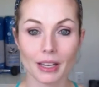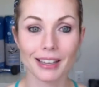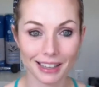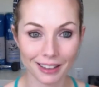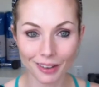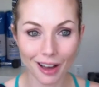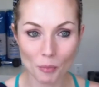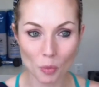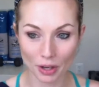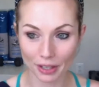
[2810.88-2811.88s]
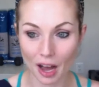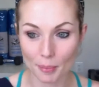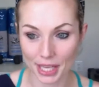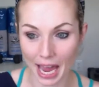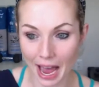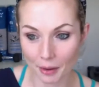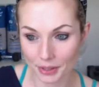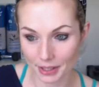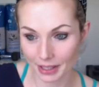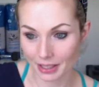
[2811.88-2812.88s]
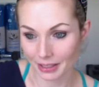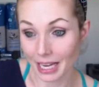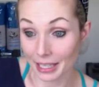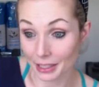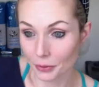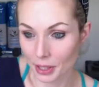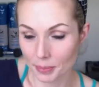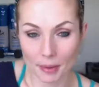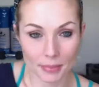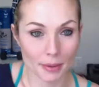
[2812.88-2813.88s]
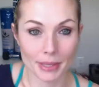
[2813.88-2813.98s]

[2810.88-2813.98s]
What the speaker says: a lot more comes out. Yeah, his voice pumps you up.